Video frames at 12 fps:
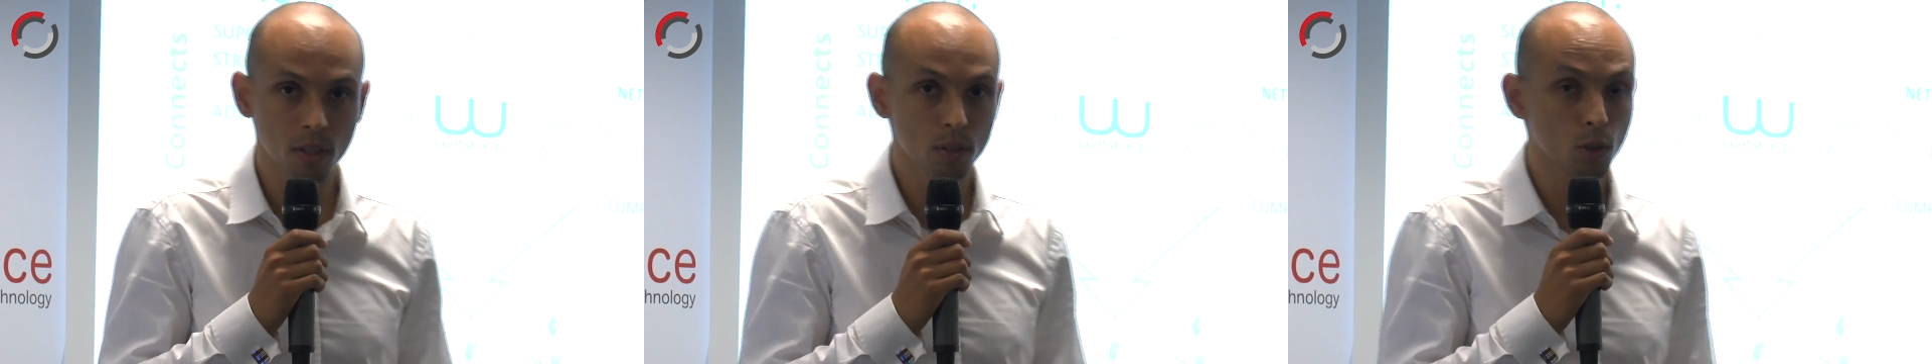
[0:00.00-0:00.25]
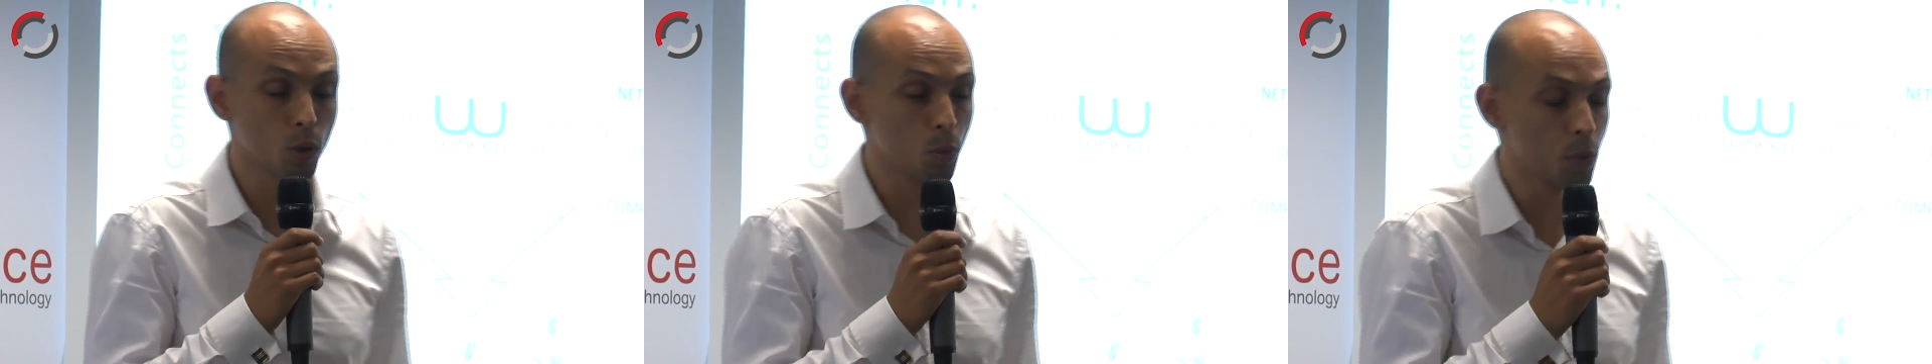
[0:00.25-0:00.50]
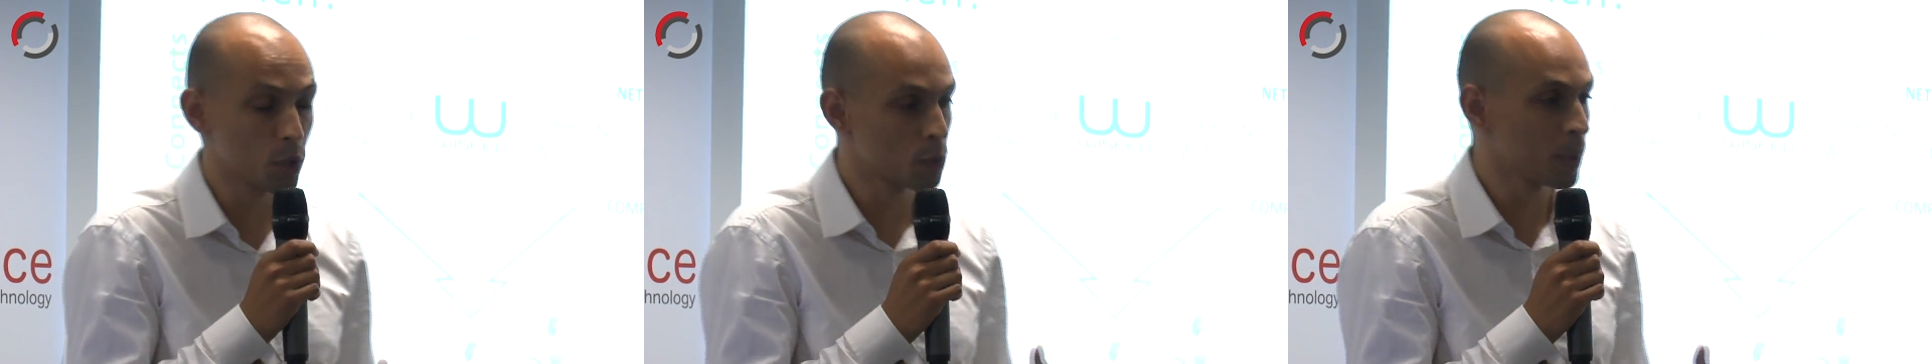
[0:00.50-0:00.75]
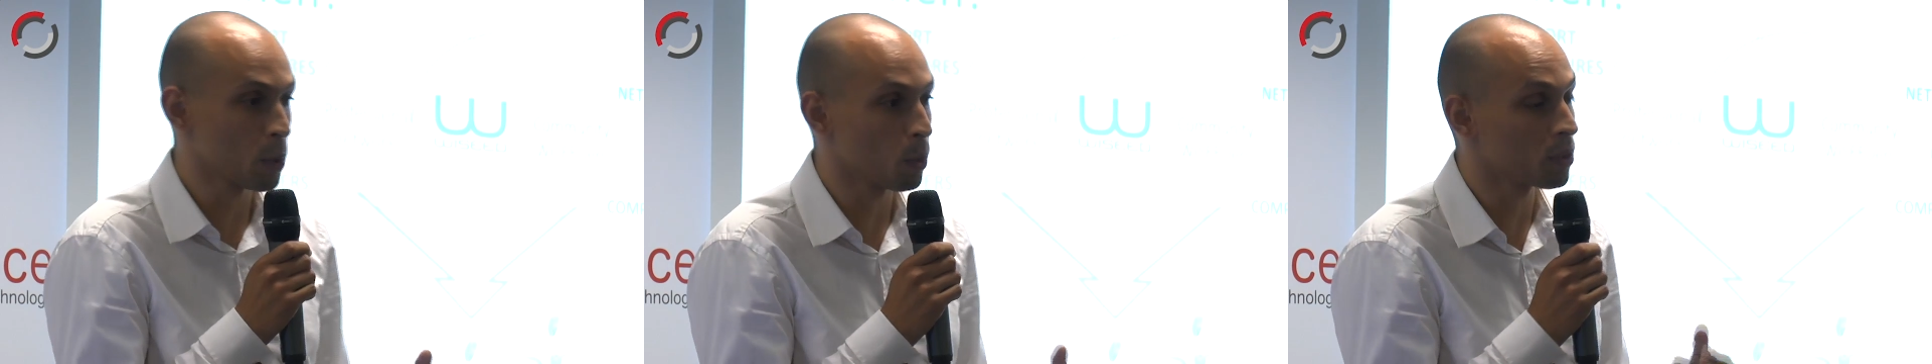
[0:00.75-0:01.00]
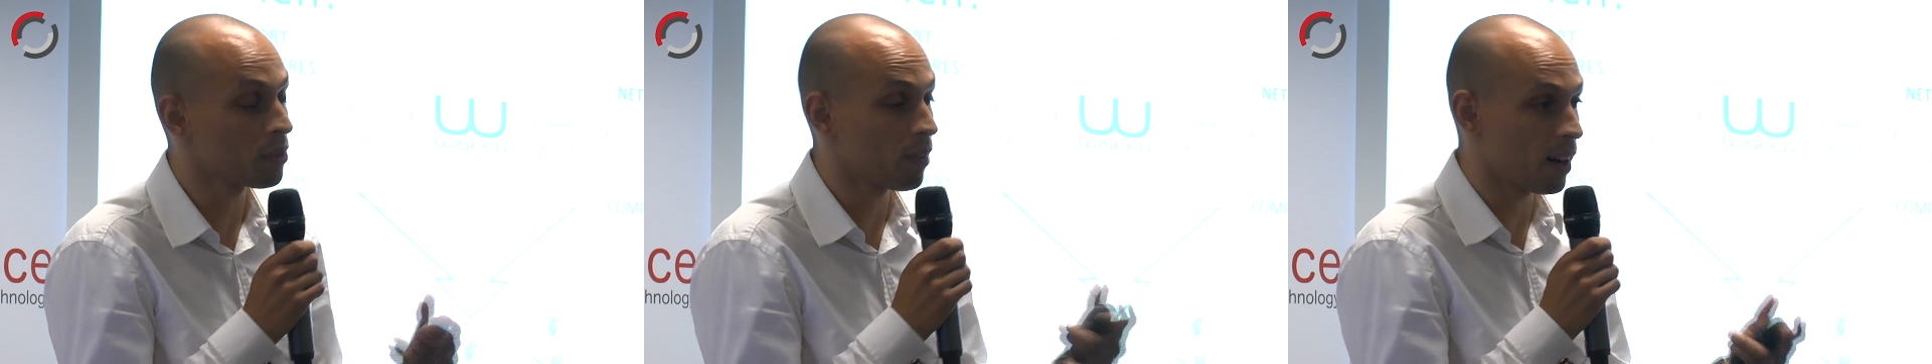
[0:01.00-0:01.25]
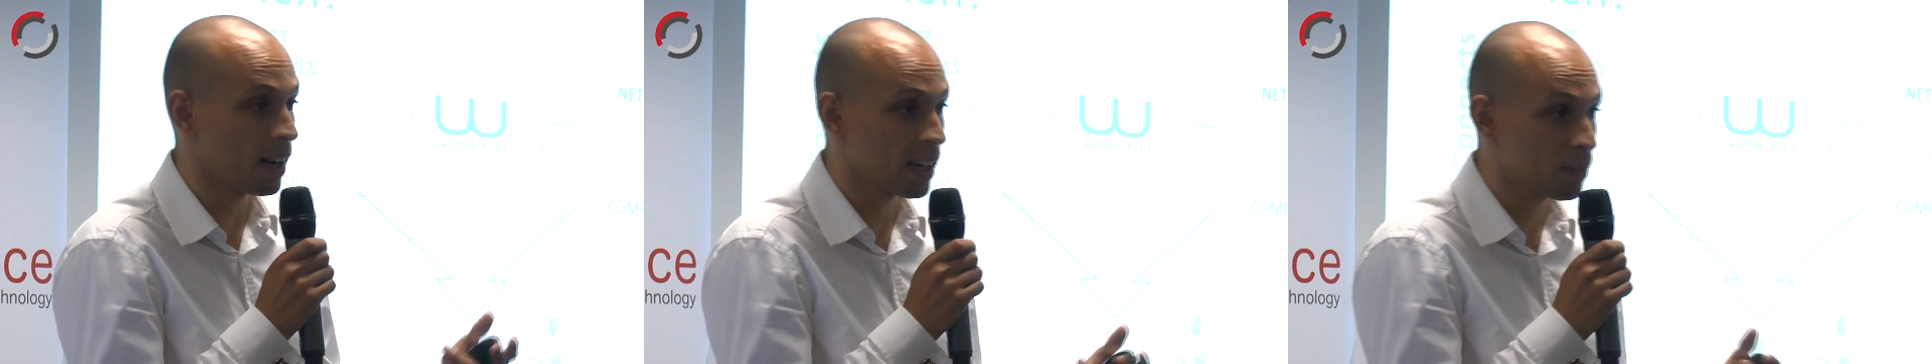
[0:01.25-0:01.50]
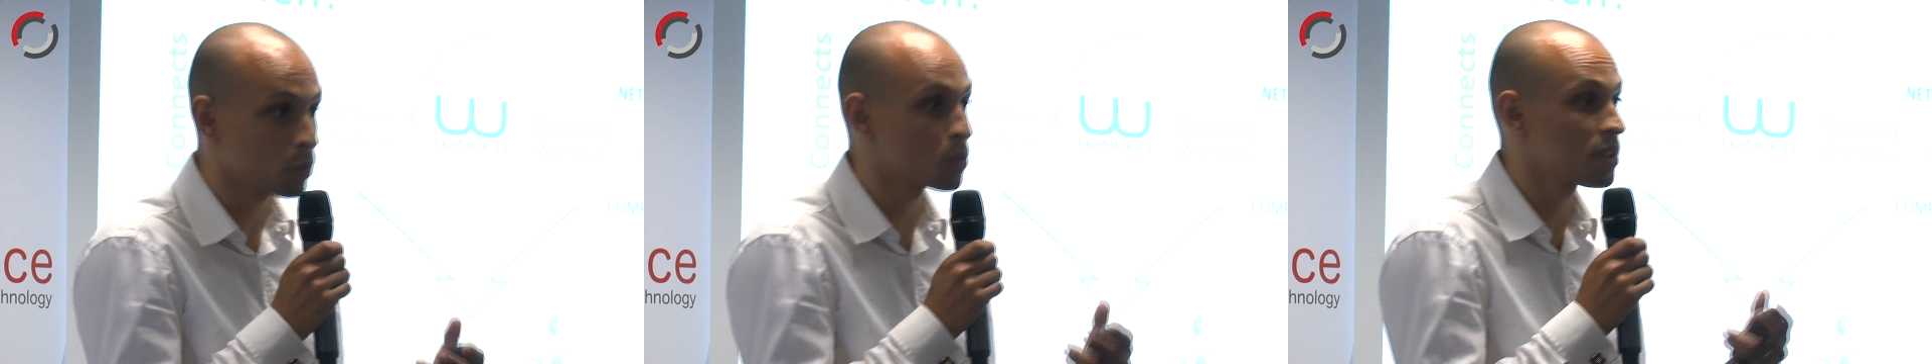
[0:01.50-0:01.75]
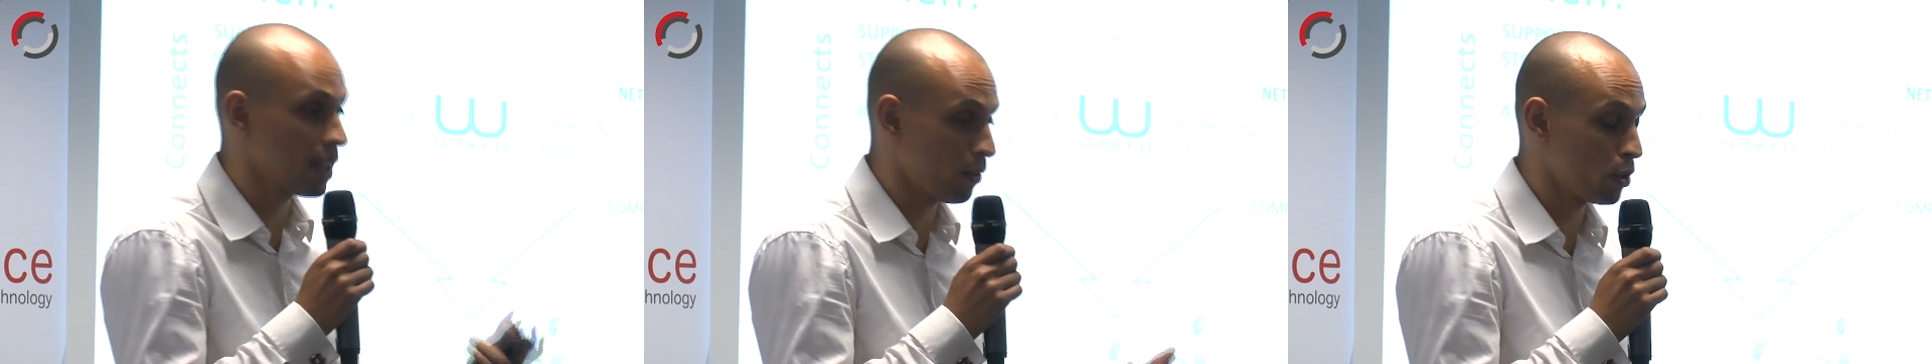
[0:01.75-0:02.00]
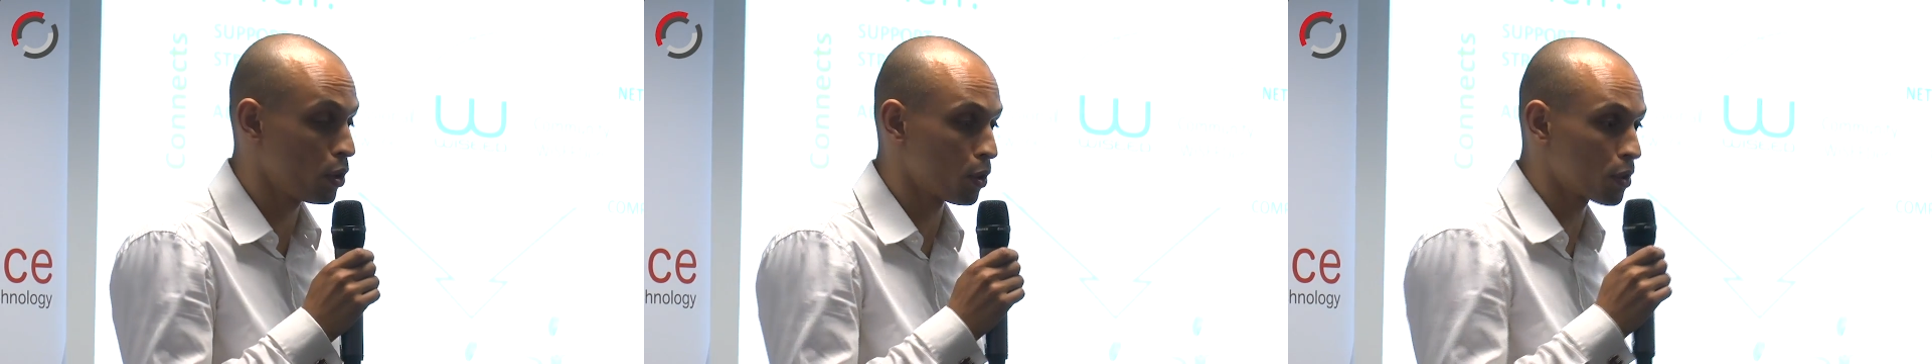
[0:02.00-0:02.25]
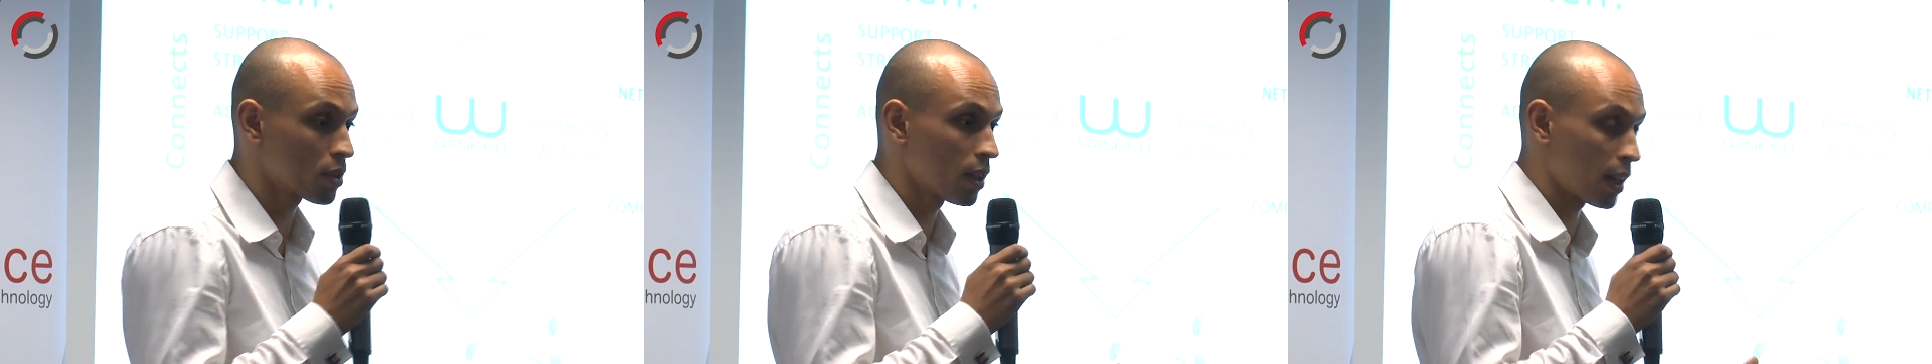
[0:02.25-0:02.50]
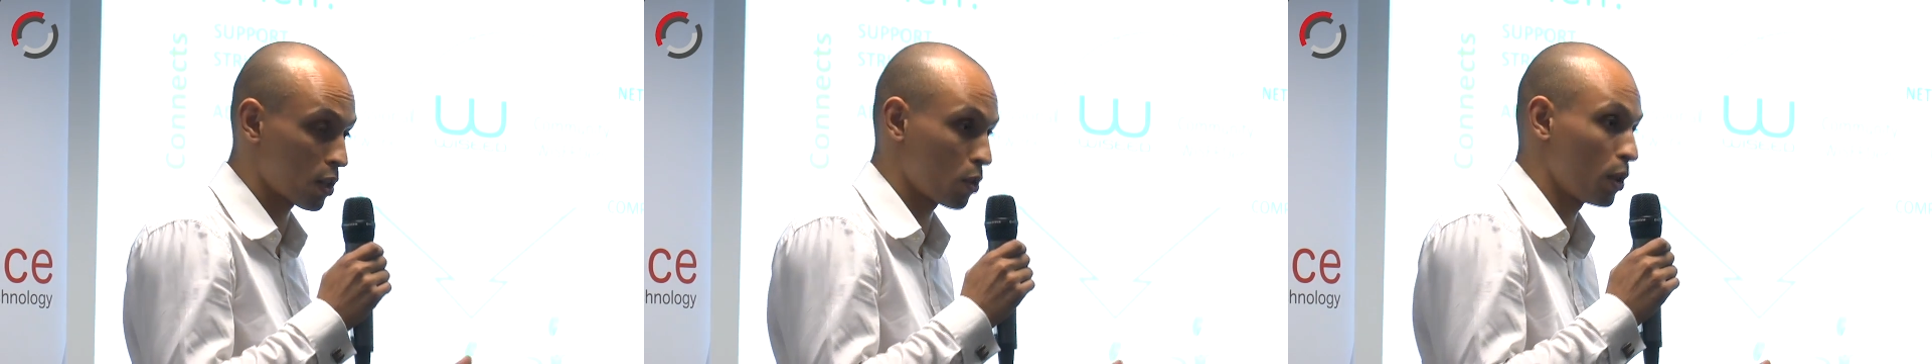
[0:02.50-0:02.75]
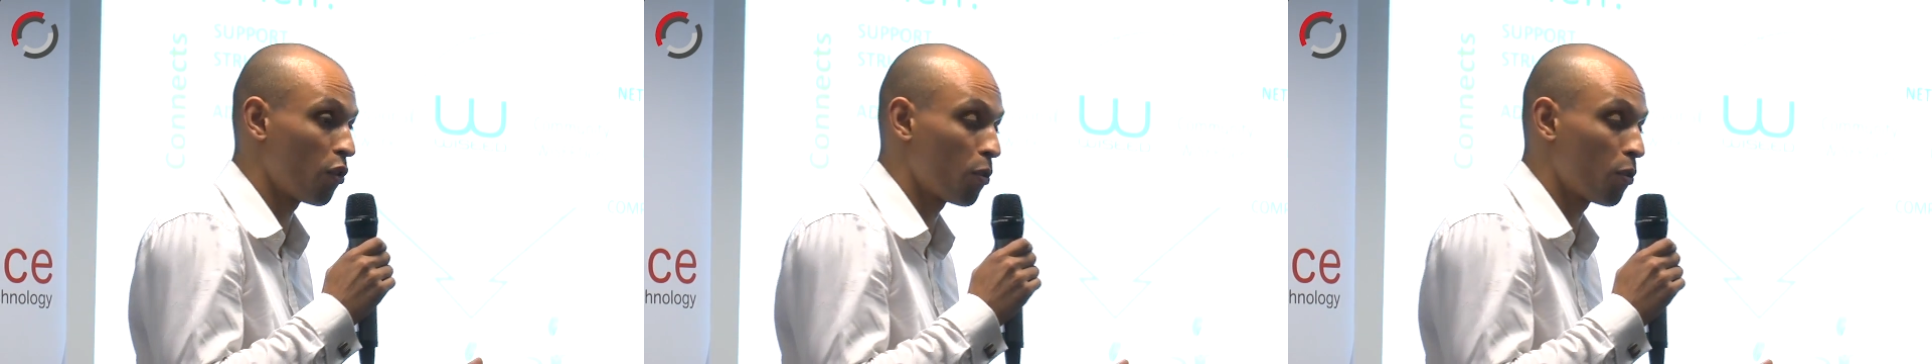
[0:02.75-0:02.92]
so we are speaking about 5 to 7 years actually